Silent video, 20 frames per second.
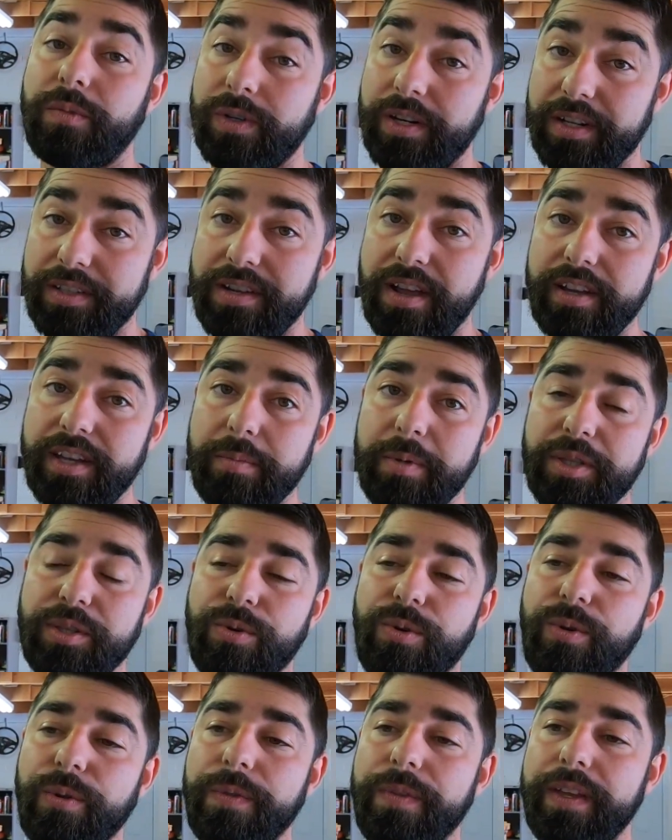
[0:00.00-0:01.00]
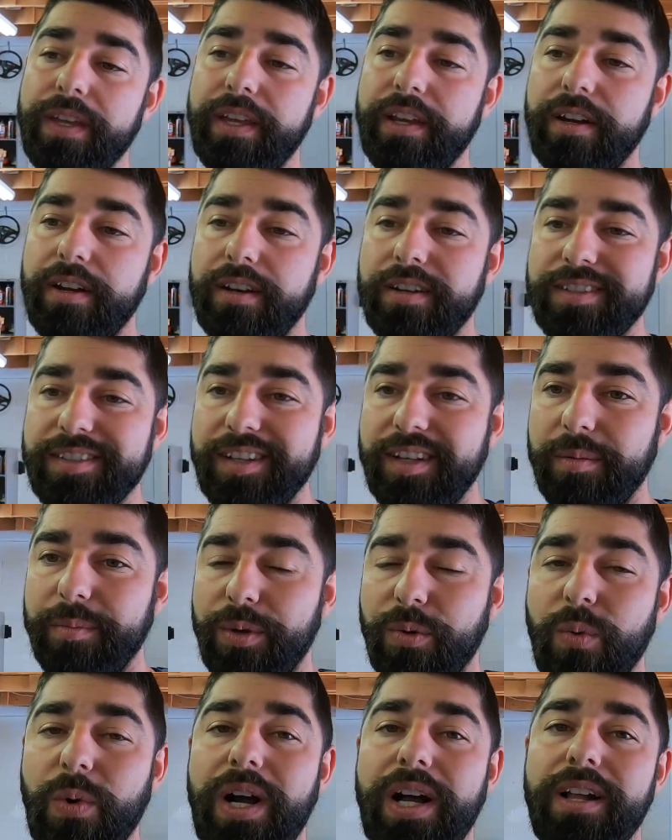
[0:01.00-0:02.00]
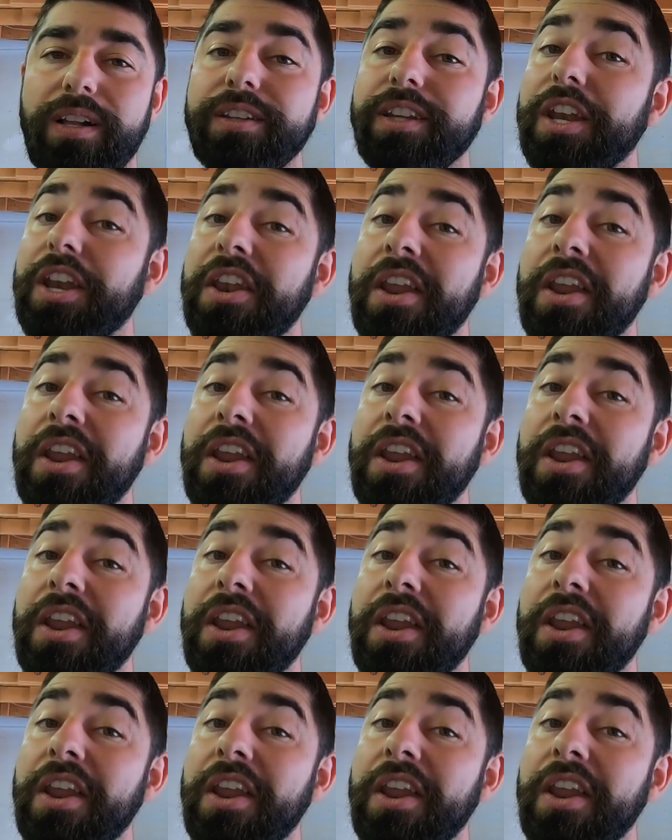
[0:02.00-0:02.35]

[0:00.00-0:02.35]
We're going to document the whole thing here. It's going to be wild.